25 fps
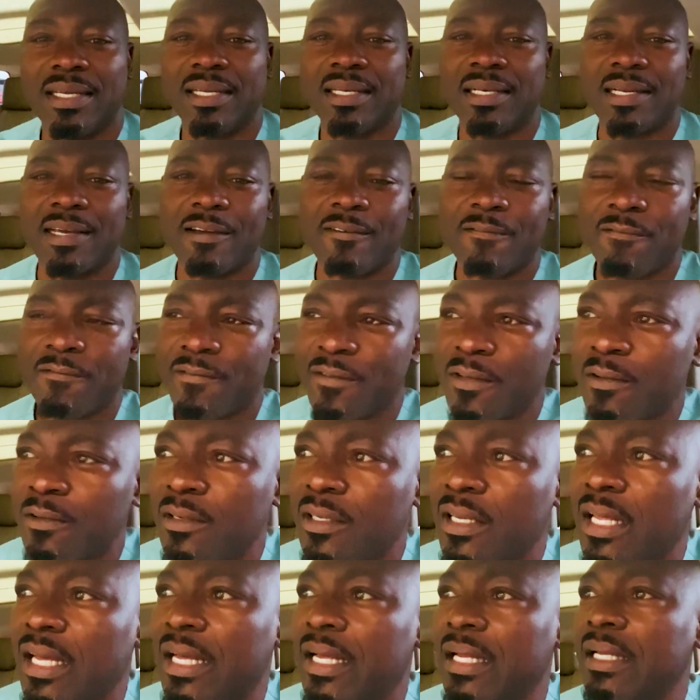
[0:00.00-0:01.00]
and I feel
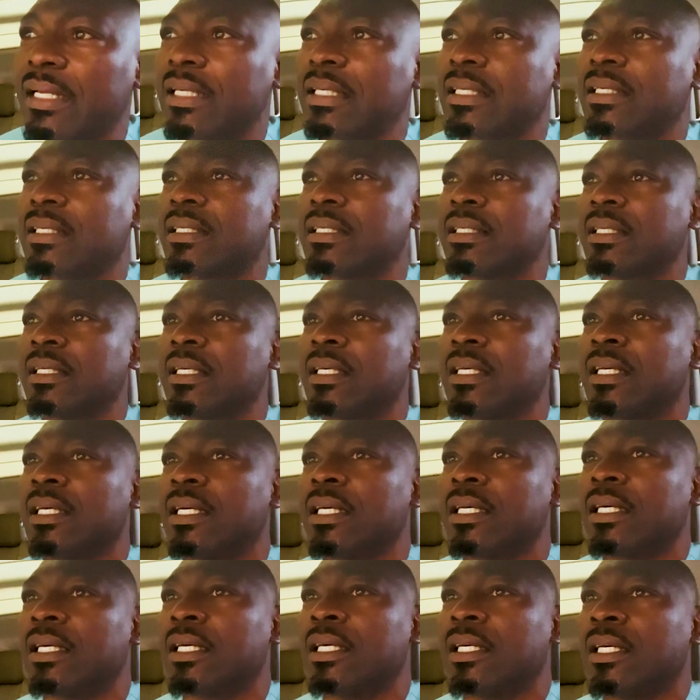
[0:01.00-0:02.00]
like
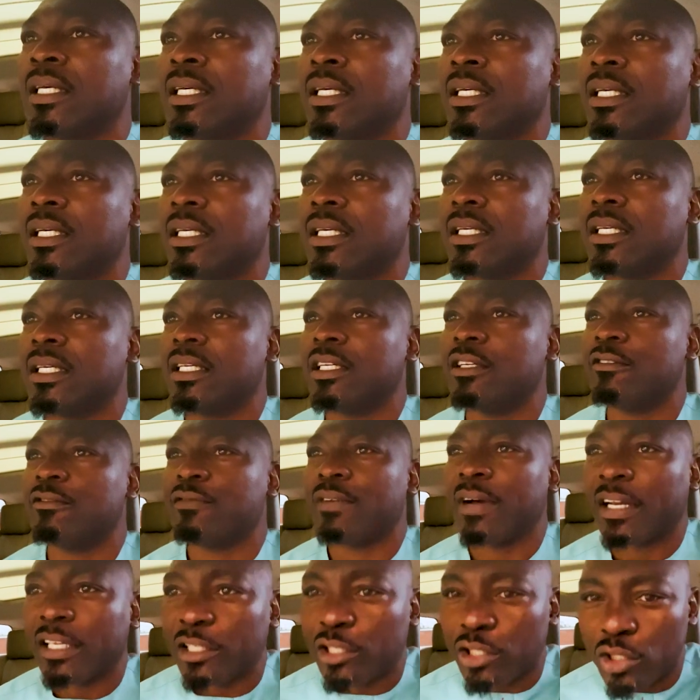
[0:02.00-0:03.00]

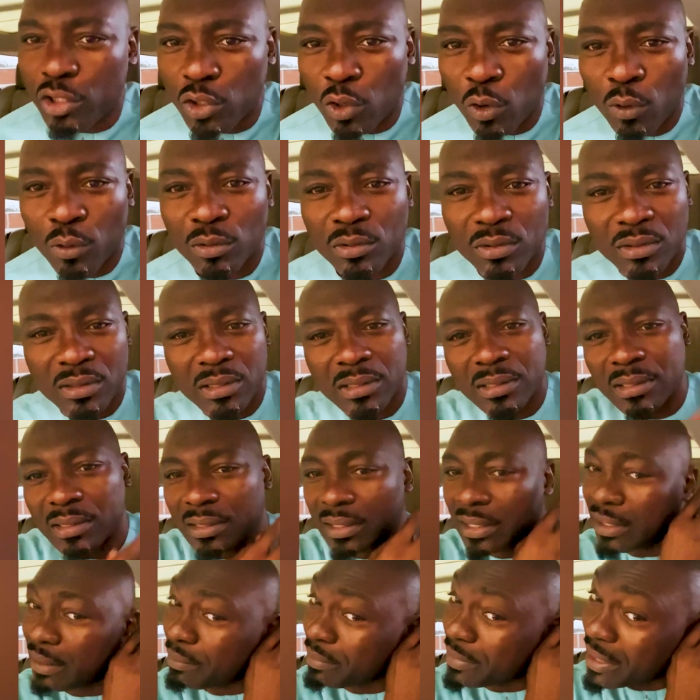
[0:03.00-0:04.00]
if I don't,
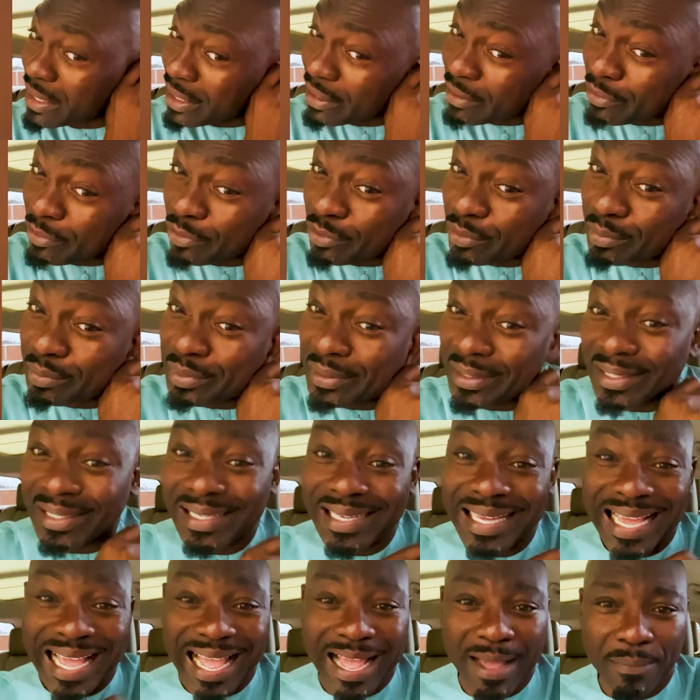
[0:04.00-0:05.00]
I'm not gonna be
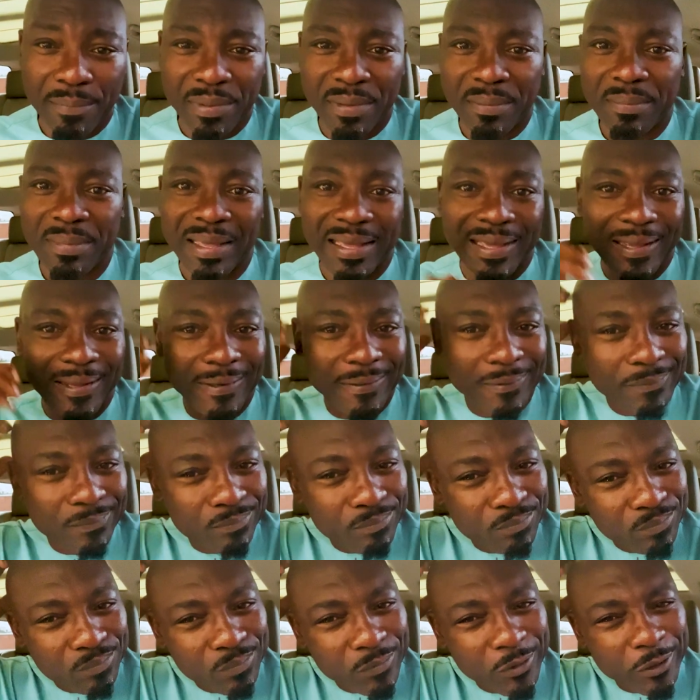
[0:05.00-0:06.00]
a happy man,
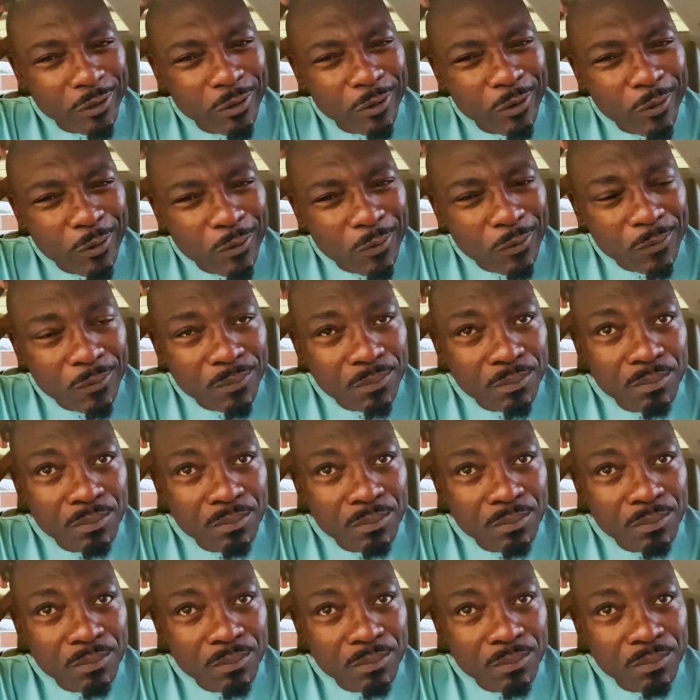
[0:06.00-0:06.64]
you know?